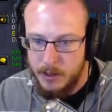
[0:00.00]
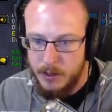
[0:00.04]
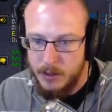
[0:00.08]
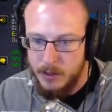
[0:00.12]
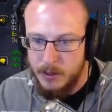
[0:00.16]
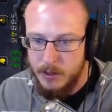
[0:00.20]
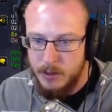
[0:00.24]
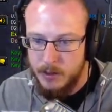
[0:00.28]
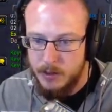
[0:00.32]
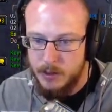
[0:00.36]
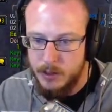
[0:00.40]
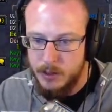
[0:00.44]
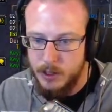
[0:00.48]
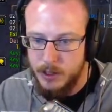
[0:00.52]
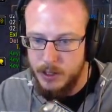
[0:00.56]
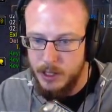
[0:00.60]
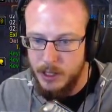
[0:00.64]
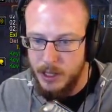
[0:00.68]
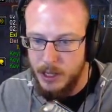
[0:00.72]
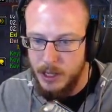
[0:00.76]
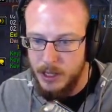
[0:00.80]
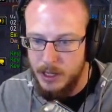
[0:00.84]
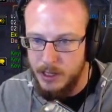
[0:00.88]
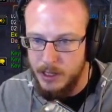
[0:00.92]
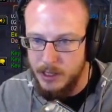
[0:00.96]
It's a good thing
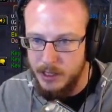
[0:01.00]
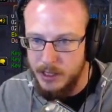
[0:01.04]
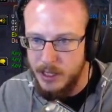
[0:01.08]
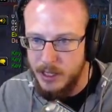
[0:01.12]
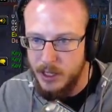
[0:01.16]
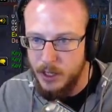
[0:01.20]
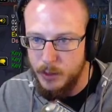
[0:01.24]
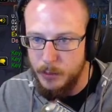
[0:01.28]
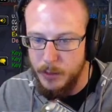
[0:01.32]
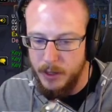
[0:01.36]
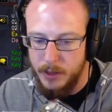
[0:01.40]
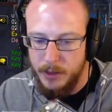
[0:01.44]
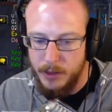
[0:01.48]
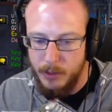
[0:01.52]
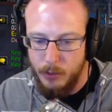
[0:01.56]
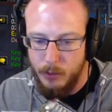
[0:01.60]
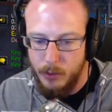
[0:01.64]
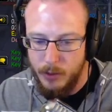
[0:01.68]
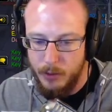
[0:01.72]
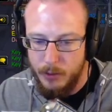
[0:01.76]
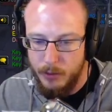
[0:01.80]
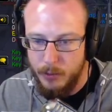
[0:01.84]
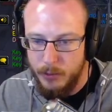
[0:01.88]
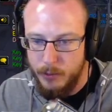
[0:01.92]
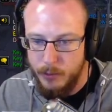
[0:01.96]
that didn't kill me. That
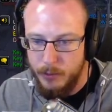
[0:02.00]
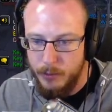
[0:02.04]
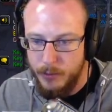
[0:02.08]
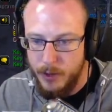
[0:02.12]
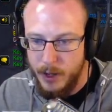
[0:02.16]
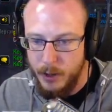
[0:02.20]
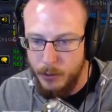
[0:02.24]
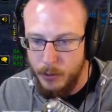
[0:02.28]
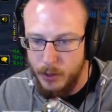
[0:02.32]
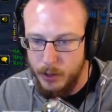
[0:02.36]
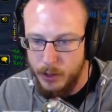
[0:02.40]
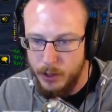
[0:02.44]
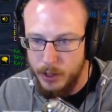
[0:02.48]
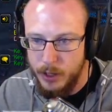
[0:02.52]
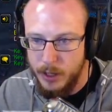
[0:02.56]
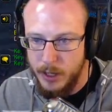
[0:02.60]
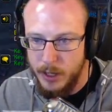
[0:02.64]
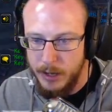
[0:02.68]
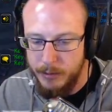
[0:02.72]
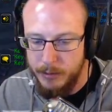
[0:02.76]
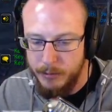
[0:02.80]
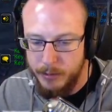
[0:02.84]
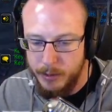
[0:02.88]
very well could have.